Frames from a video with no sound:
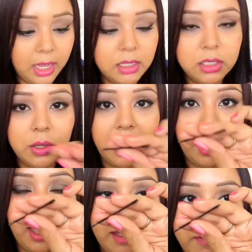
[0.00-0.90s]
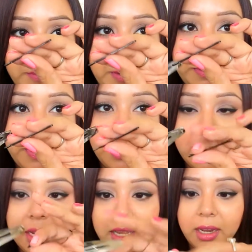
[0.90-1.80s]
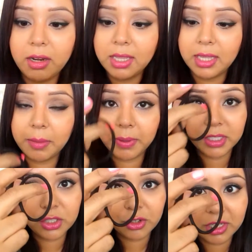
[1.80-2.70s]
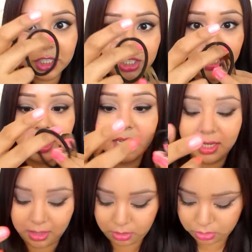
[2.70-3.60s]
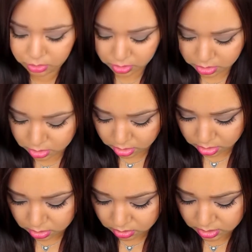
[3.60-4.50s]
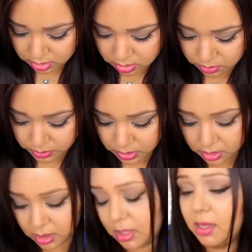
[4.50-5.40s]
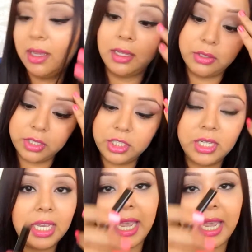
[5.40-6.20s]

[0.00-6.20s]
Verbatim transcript: also have a bobby pin, a hair clip, a scrunchie, another scrunchie. Is that the other one? a scrunchie